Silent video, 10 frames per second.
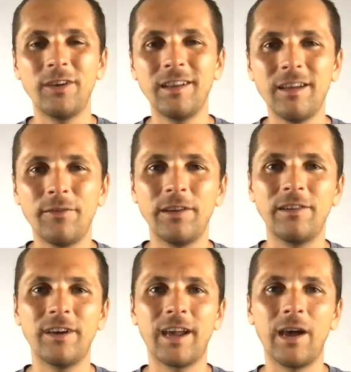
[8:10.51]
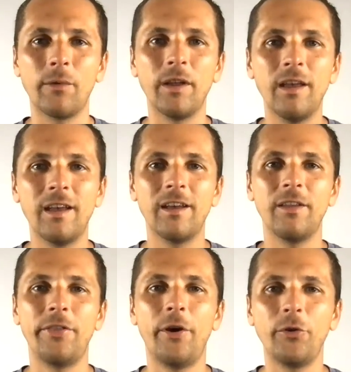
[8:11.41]
You can definitely check out
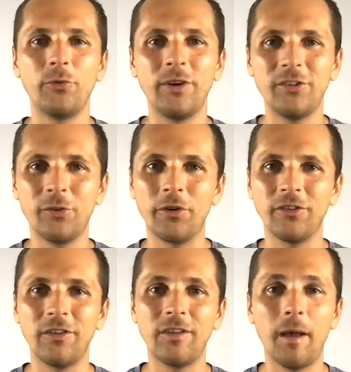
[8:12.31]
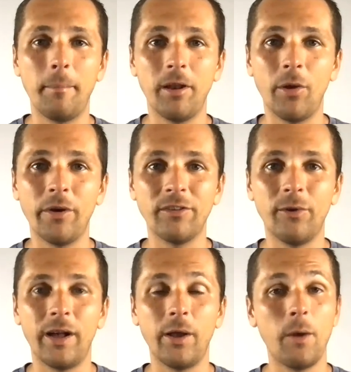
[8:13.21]
those resources below as well.